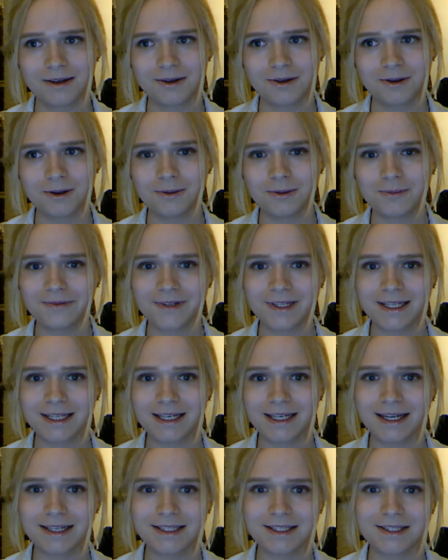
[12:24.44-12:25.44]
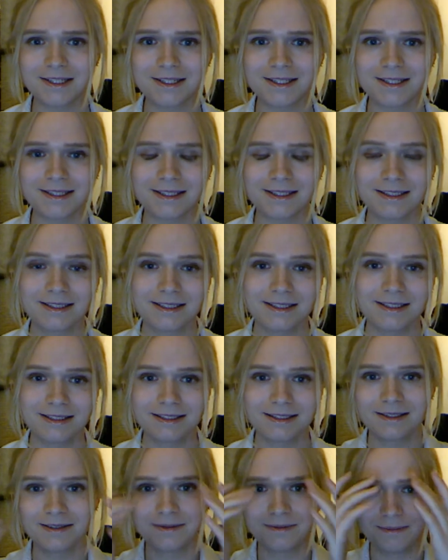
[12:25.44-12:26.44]
hopefully, I can just
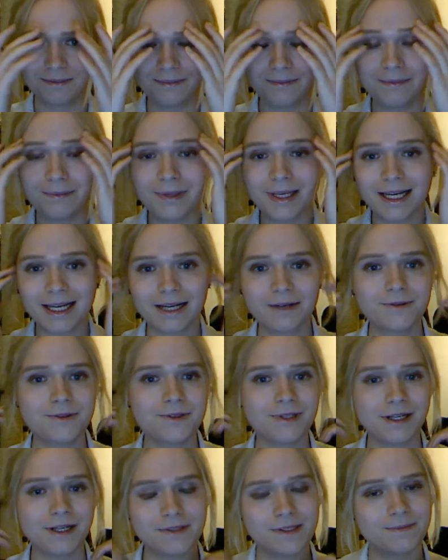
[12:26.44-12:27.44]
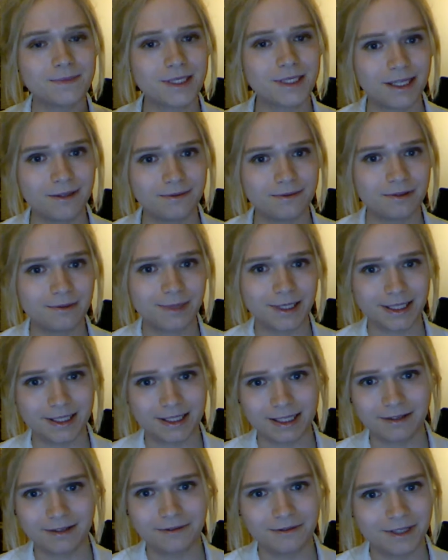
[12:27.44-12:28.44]
be allowed to have some time for
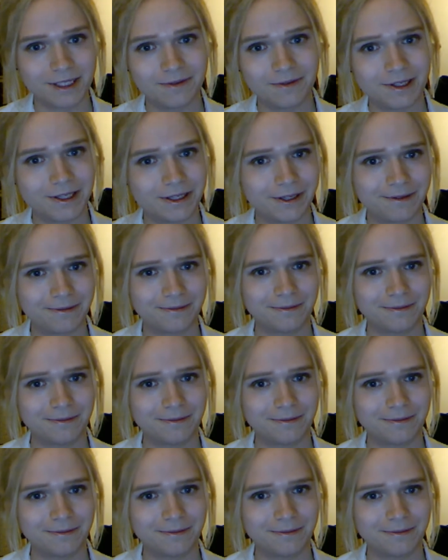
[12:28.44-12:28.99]
myself down there.